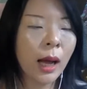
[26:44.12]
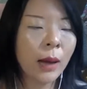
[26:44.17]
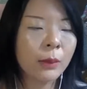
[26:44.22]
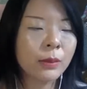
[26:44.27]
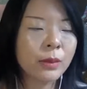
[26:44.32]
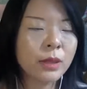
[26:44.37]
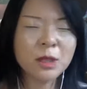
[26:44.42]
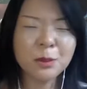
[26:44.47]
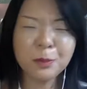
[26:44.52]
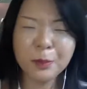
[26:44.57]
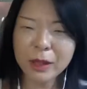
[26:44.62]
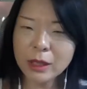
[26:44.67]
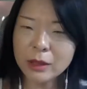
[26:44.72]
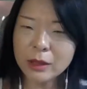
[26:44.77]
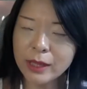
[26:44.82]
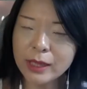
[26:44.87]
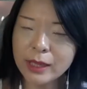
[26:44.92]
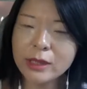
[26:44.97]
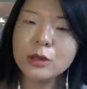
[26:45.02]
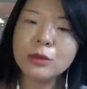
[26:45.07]

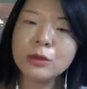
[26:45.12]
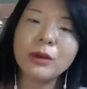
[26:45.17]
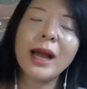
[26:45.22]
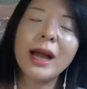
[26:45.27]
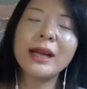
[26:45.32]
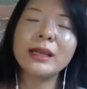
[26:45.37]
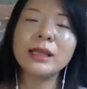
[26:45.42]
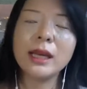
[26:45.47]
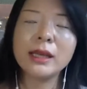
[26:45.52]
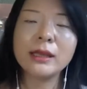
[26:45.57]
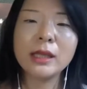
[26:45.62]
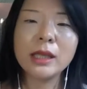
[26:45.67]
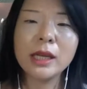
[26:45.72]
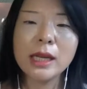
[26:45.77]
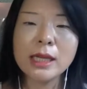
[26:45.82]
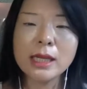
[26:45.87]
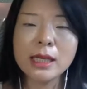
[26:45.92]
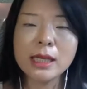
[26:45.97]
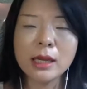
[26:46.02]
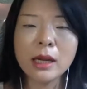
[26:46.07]
spirit, right?
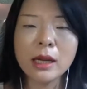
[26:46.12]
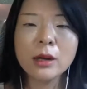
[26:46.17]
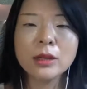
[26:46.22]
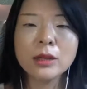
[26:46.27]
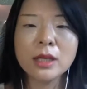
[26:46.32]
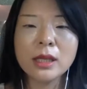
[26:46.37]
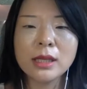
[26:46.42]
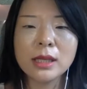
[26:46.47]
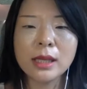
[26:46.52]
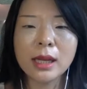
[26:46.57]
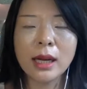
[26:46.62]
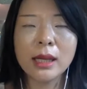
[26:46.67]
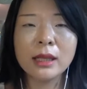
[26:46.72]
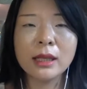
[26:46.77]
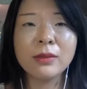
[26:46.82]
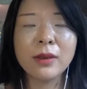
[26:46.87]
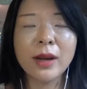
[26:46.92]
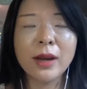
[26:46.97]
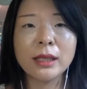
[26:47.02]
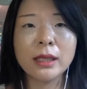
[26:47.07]
There is still this
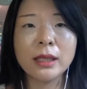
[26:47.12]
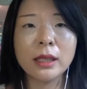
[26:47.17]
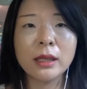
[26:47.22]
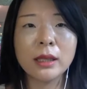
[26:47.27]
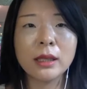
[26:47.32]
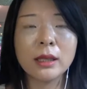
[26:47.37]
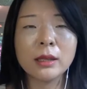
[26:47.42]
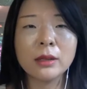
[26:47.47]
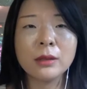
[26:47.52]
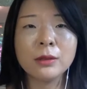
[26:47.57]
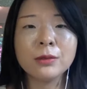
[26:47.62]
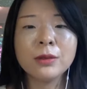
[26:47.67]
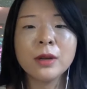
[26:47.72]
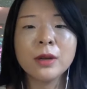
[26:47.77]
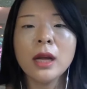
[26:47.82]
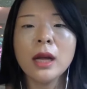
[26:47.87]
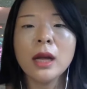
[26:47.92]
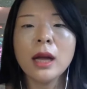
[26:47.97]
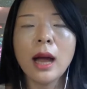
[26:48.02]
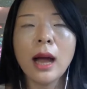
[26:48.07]
kind of idea of
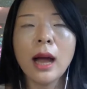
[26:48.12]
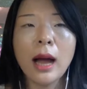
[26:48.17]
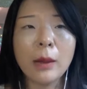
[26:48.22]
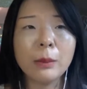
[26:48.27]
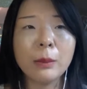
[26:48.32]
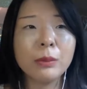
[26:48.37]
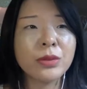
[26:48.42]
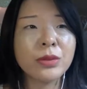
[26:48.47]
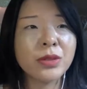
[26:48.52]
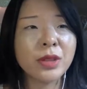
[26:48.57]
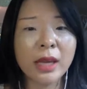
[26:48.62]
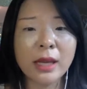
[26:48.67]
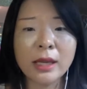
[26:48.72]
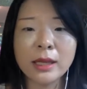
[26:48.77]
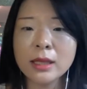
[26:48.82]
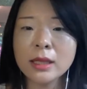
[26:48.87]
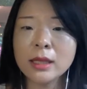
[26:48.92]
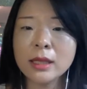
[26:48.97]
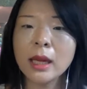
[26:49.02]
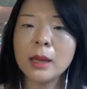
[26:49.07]

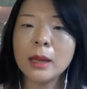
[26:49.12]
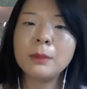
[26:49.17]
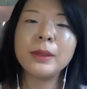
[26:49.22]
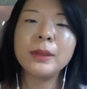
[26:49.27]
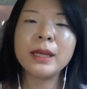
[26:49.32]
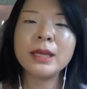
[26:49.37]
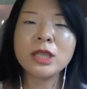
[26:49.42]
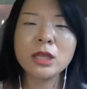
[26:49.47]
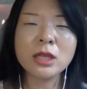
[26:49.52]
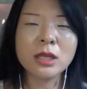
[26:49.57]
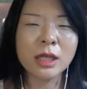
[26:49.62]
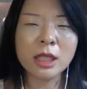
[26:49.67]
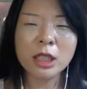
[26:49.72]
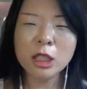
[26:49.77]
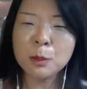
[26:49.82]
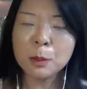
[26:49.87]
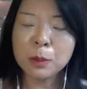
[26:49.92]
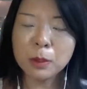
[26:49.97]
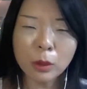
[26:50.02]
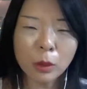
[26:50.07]
things can be just
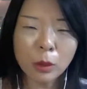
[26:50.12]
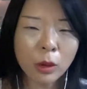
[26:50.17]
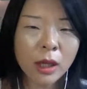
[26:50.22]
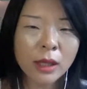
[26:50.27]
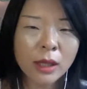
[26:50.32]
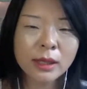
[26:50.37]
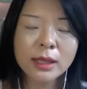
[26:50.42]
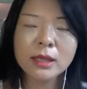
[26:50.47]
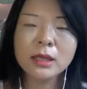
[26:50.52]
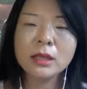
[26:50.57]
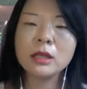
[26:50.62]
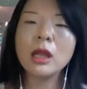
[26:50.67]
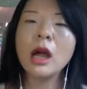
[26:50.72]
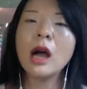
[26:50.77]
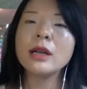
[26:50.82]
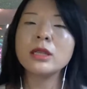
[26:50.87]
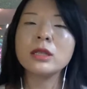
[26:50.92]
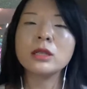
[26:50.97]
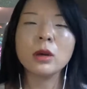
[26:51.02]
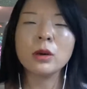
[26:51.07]
explored. It's
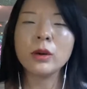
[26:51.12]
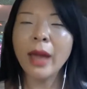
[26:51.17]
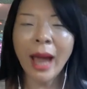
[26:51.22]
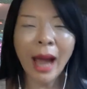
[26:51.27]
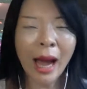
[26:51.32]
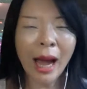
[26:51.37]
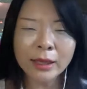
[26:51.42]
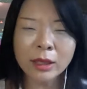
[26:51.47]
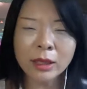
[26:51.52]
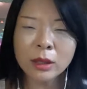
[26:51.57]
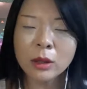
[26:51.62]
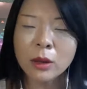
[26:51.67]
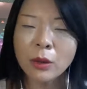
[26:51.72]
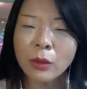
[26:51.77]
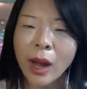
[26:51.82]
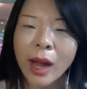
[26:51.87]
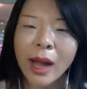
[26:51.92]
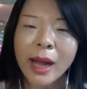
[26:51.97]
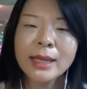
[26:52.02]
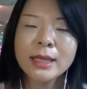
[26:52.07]
not so
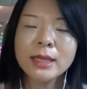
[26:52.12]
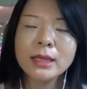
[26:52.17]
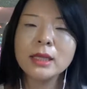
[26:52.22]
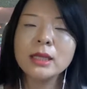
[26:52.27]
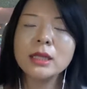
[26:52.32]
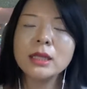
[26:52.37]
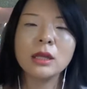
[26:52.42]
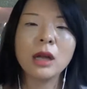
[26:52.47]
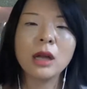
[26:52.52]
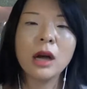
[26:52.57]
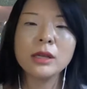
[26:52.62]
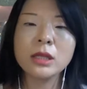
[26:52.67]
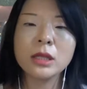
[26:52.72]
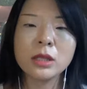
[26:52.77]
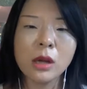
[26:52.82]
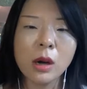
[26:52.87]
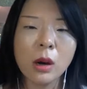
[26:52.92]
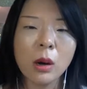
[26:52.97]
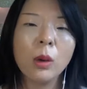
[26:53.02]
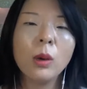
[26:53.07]
categorized. It's not
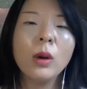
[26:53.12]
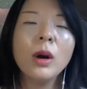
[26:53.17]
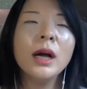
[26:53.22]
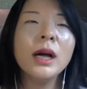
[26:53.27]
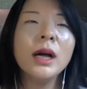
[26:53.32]
so